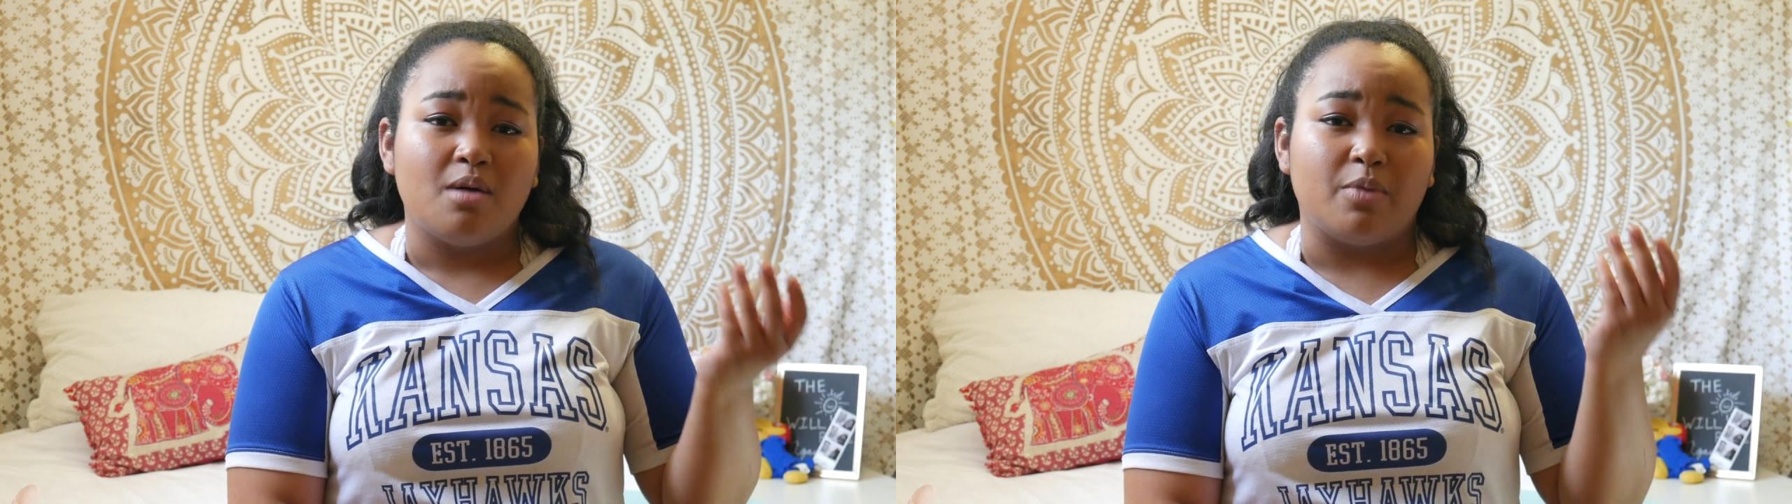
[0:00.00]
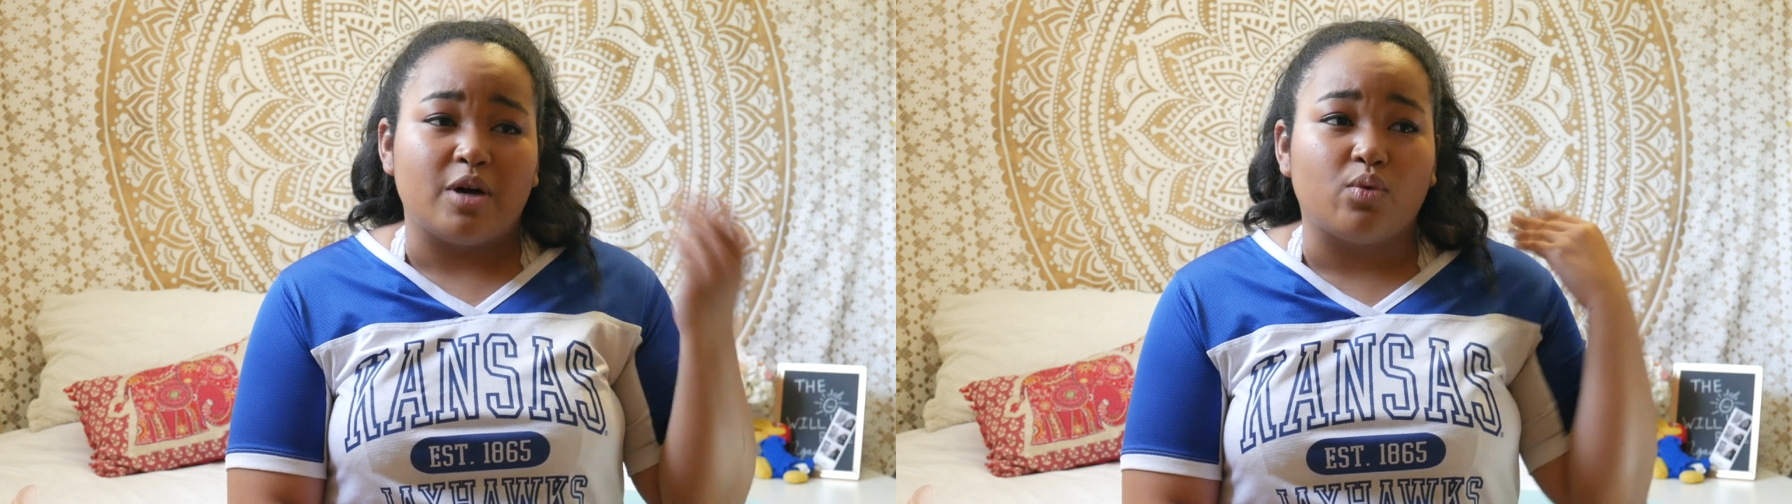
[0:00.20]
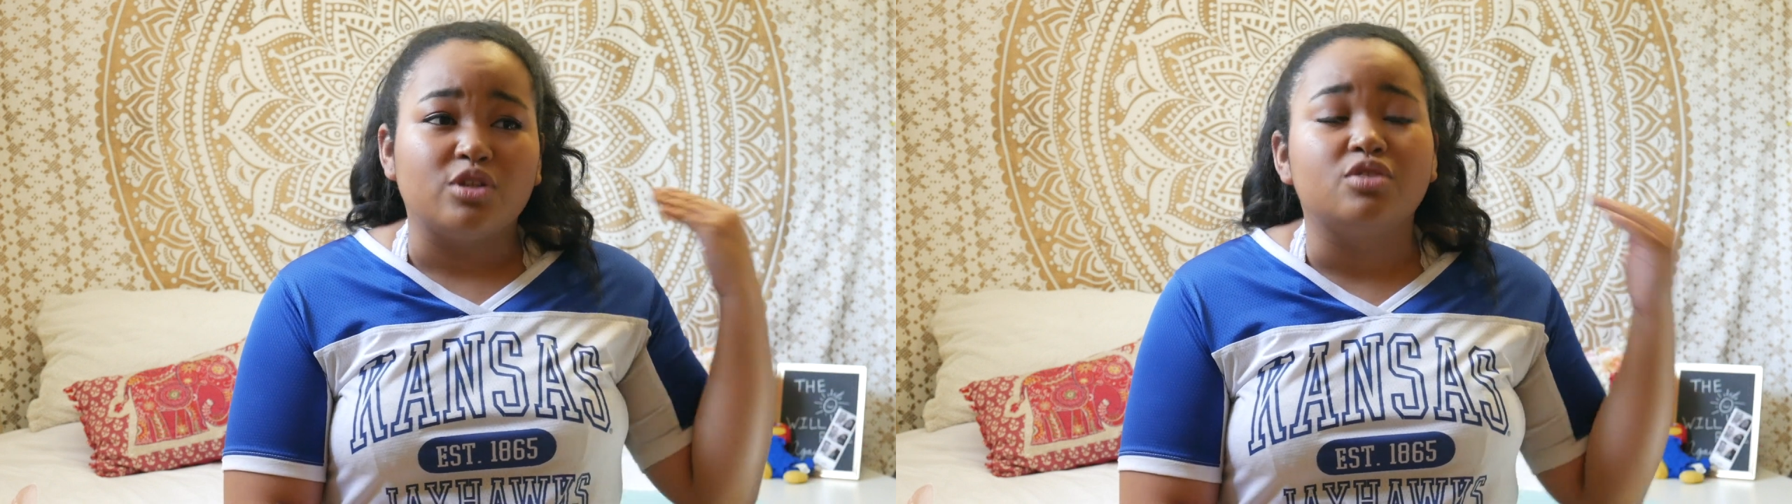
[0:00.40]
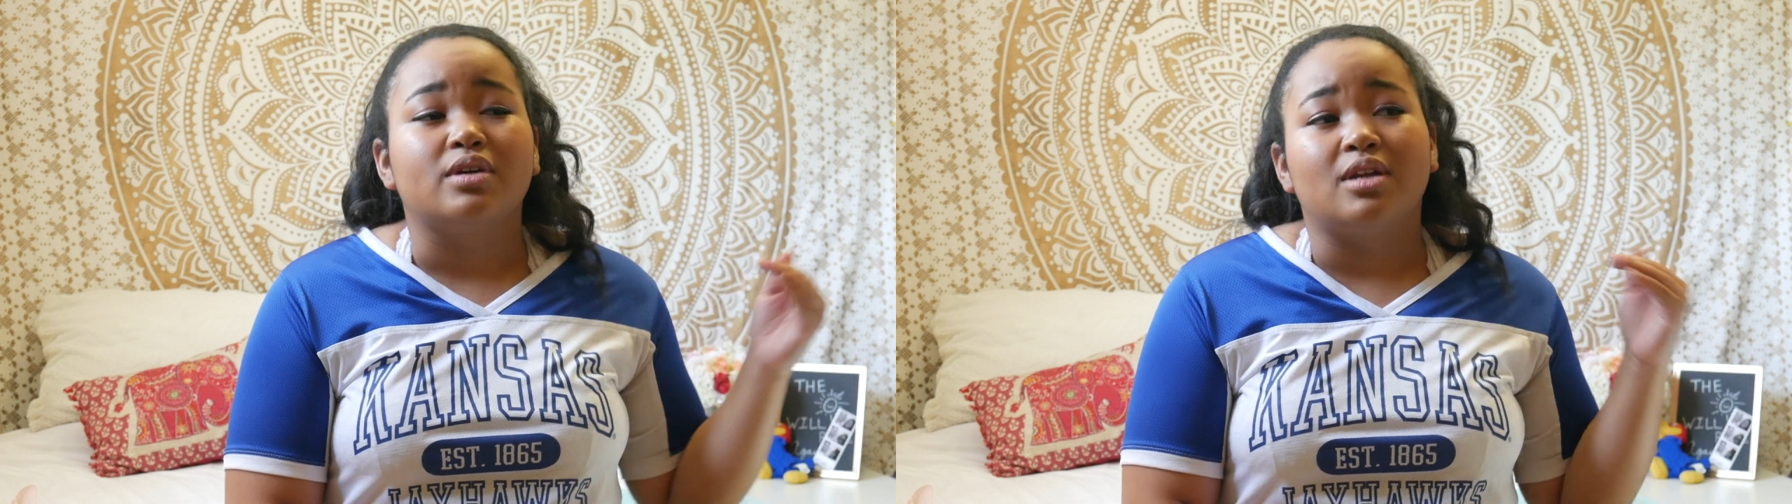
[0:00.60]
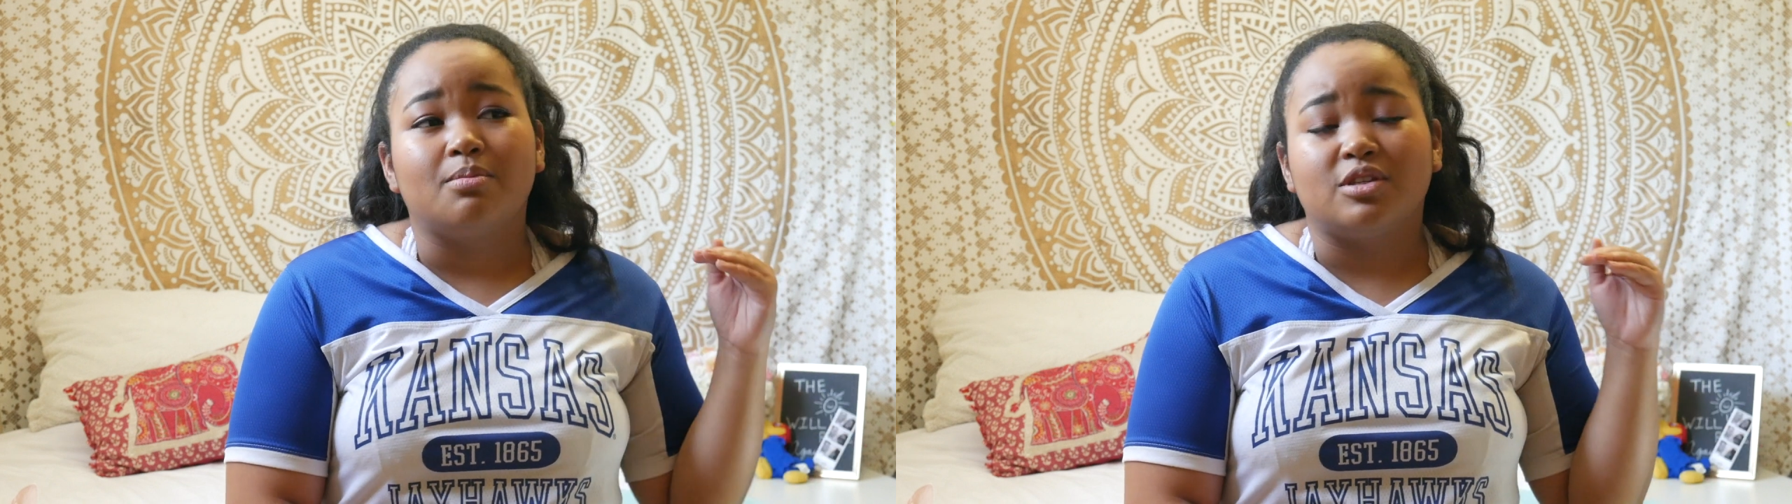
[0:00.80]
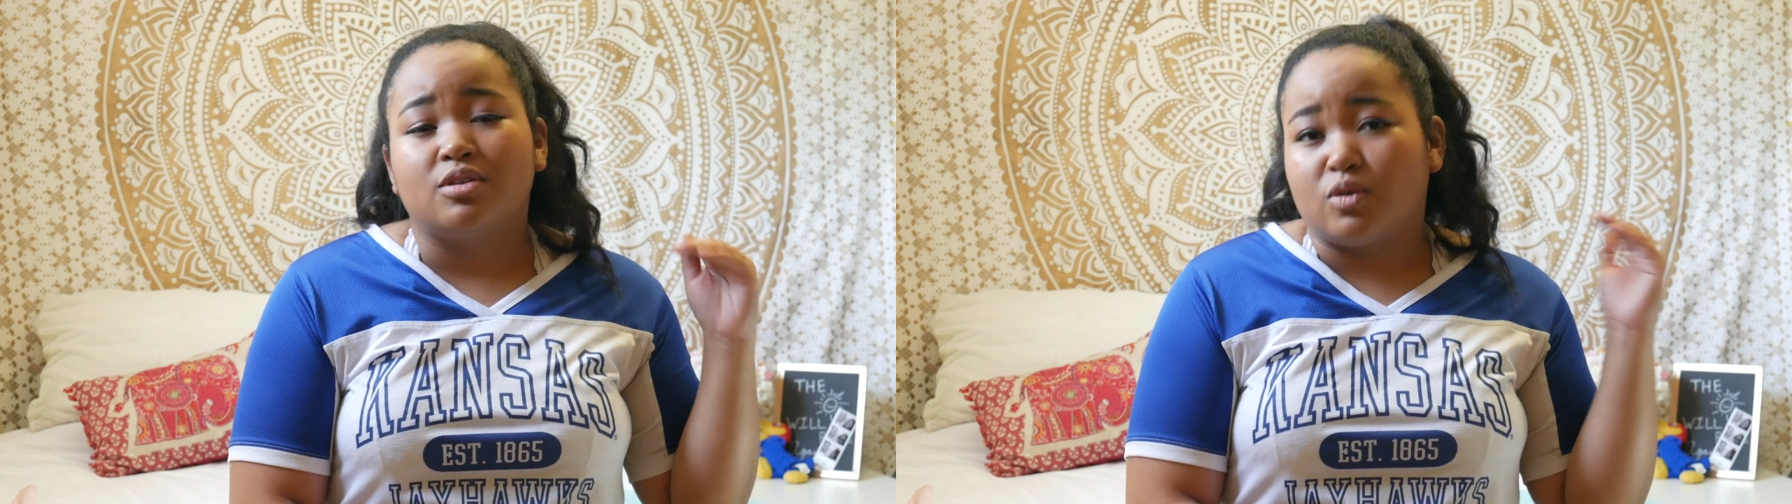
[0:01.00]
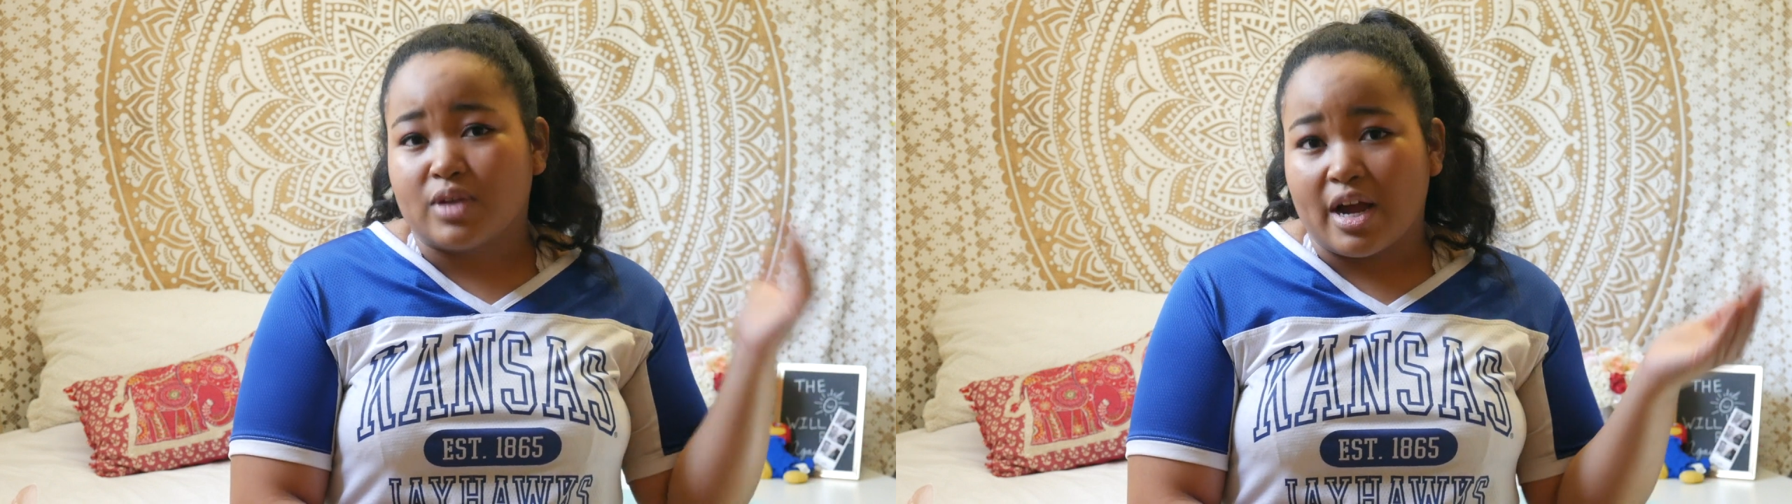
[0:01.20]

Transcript: But once you get up into those